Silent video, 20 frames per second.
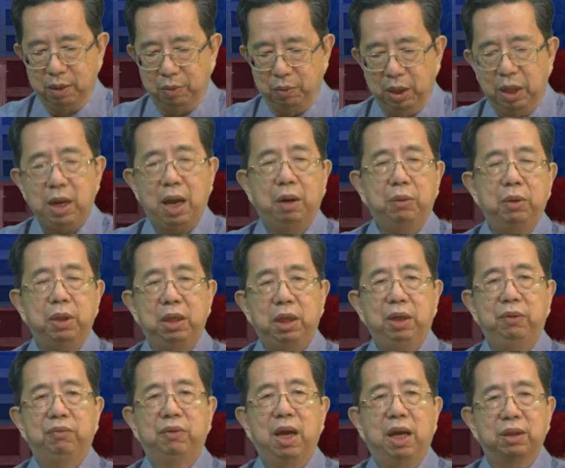Well, I will
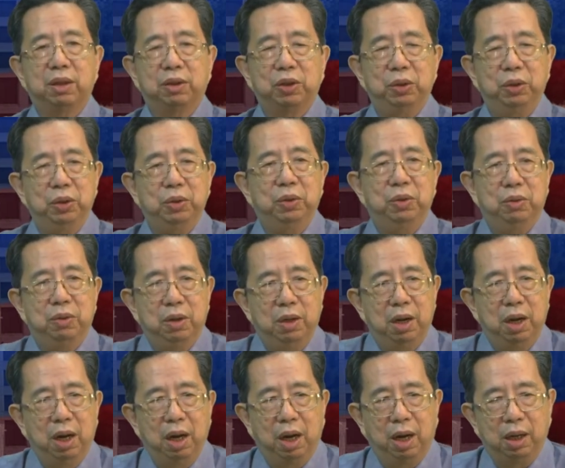leave that to
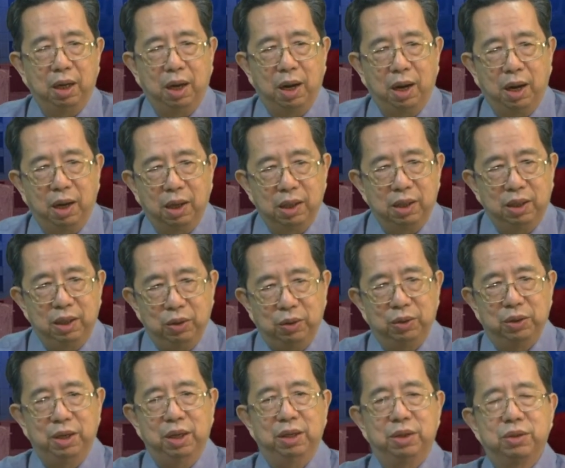you in the
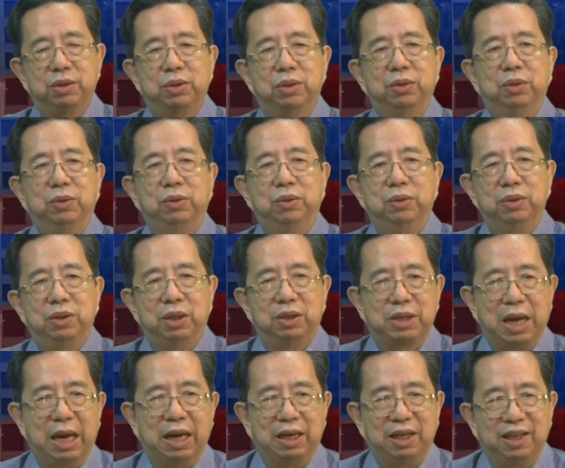audience to
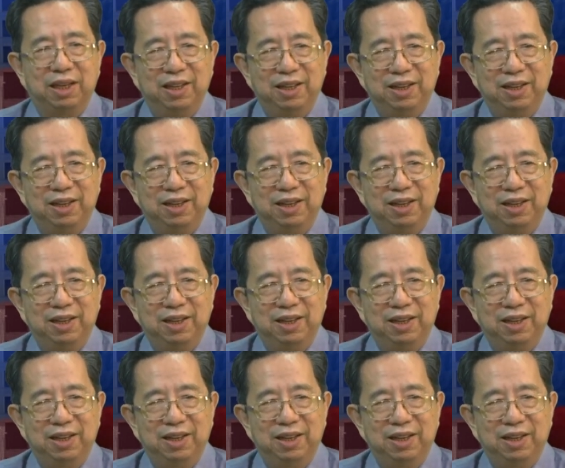decide.